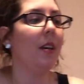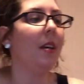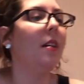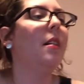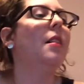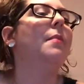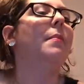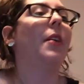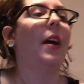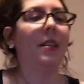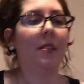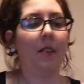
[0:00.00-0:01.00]

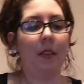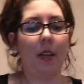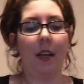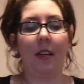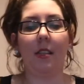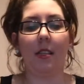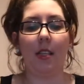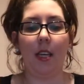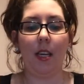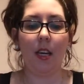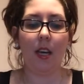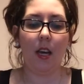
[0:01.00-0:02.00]
Okay, so the next
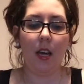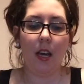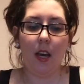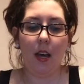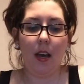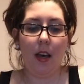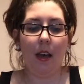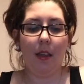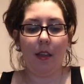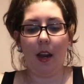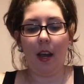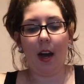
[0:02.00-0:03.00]
thing
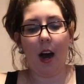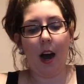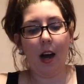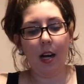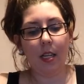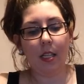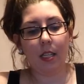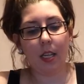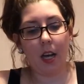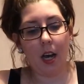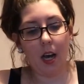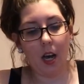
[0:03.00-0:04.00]
that I got
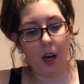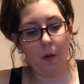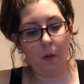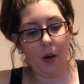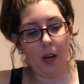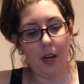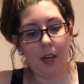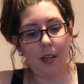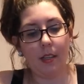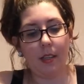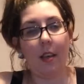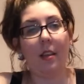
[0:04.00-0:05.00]

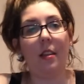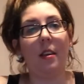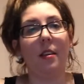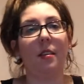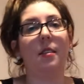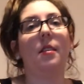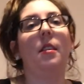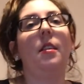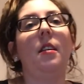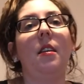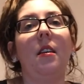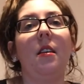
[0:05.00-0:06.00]
was, this
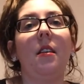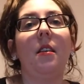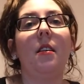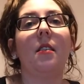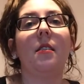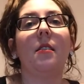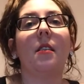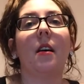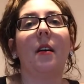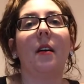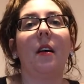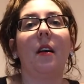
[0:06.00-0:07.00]
is,
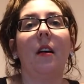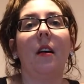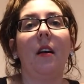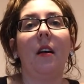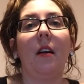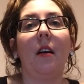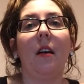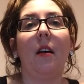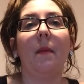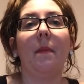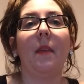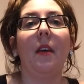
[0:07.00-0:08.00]

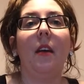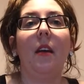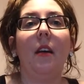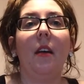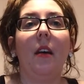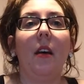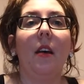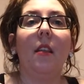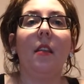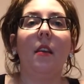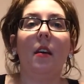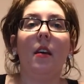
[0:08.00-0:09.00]

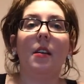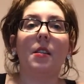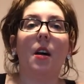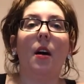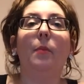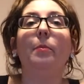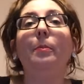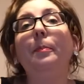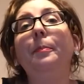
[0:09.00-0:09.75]
it's called